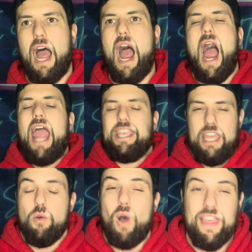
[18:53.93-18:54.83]
I
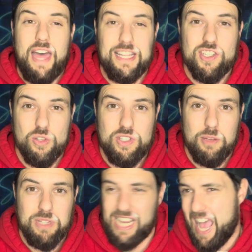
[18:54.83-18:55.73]
get why that's so
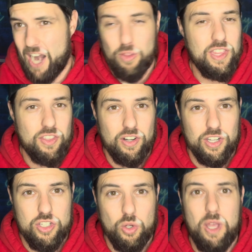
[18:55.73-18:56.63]
tempting. I don't think they're going
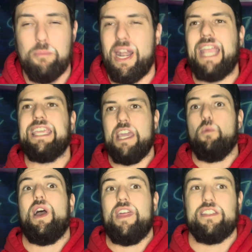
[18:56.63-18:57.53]
to do it, but I get
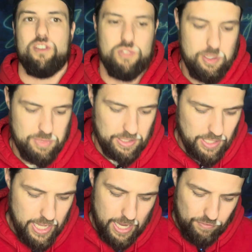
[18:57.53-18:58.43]
why that's so tempting.
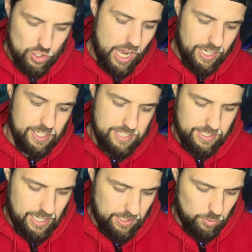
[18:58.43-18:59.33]
If you're not going to take
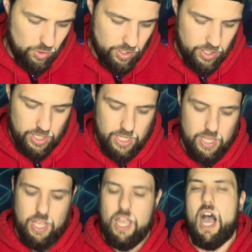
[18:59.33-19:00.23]
Tyler Warren,
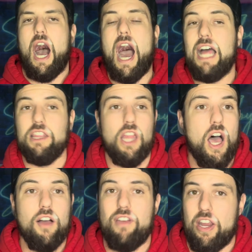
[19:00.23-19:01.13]
I
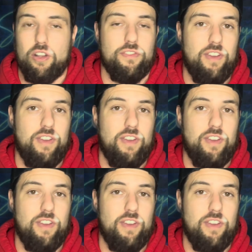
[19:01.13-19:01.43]
love Harold